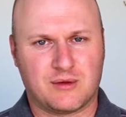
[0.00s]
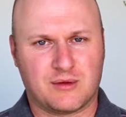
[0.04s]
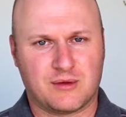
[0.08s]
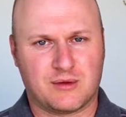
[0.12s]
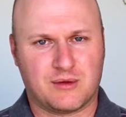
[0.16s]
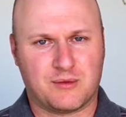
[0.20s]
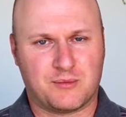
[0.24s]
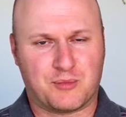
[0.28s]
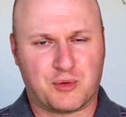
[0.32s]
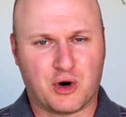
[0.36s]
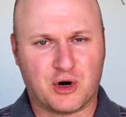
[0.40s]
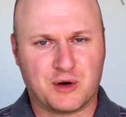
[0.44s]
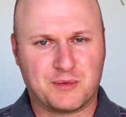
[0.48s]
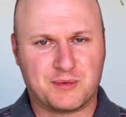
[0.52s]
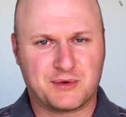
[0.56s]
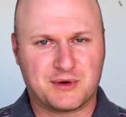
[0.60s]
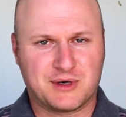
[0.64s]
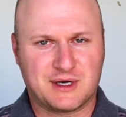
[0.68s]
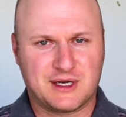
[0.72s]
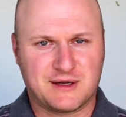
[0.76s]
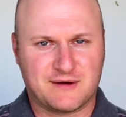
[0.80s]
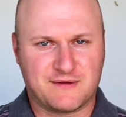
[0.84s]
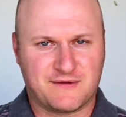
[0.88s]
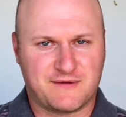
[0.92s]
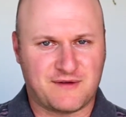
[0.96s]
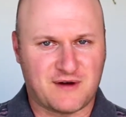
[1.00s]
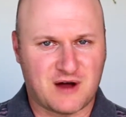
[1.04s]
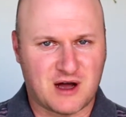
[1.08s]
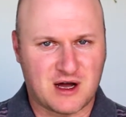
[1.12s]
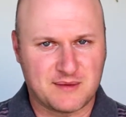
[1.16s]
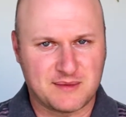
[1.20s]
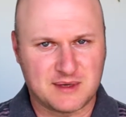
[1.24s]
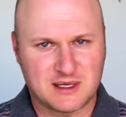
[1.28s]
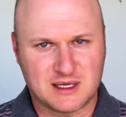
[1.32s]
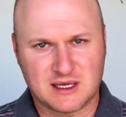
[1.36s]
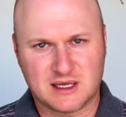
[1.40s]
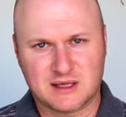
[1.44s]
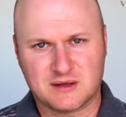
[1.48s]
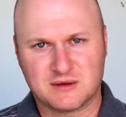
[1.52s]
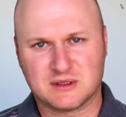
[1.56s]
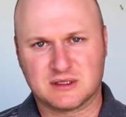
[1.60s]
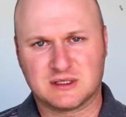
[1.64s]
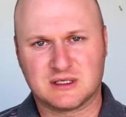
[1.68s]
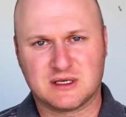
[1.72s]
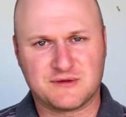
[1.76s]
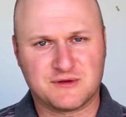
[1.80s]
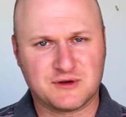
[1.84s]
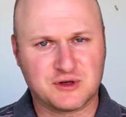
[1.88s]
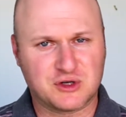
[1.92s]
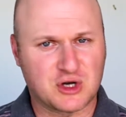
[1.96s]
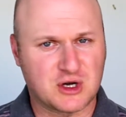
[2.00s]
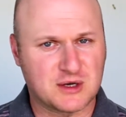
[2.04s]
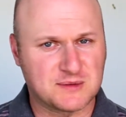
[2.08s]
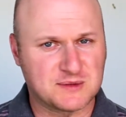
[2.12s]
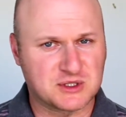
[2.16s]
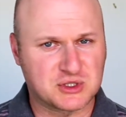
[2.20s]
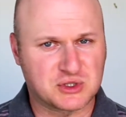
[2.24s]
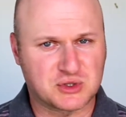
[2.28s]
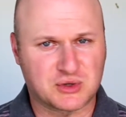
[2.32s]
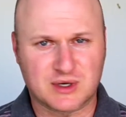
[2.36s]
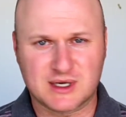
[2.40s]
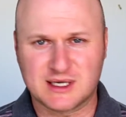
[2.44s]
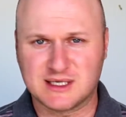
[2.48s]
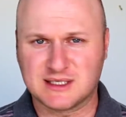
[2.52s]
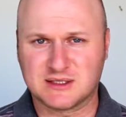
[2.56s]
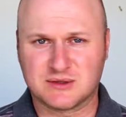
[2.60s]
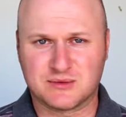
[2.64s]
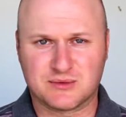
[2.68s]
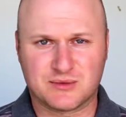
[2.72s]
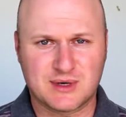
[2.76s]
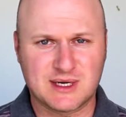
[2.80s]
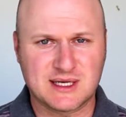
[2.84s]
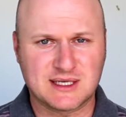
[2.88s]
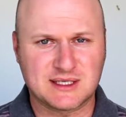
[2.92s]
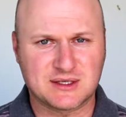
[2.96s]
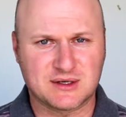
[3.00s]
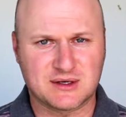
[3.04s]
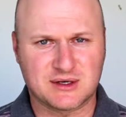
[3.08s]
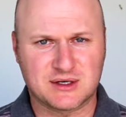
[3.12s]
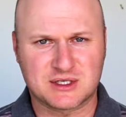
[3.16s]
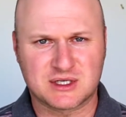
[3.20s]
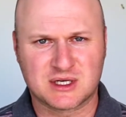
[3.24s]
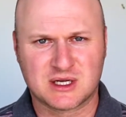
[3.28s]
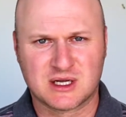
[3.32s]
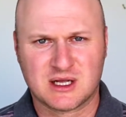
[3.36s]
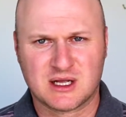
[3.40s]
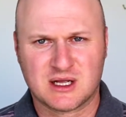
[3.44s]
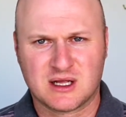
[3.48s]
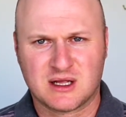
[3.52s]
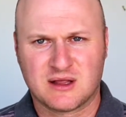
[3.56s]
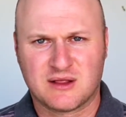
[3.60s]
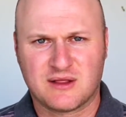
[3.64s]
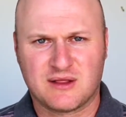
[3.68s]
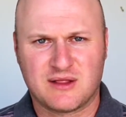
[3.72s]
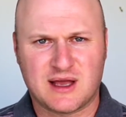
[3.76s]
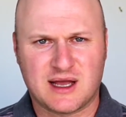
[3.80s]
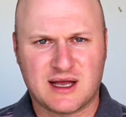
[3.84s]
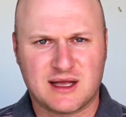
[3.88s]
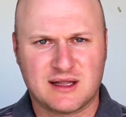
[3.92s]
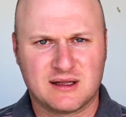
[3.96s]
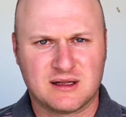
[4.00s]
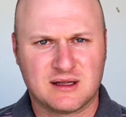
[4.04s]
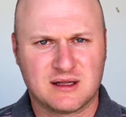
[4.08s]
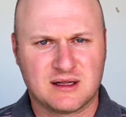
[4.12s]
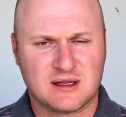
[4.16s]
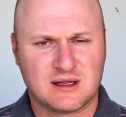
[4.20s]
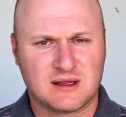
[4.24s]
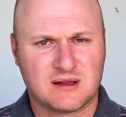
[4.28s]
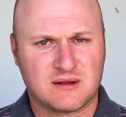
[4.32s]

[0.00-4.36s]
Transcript: the appropriate farming and different types of trees and research, that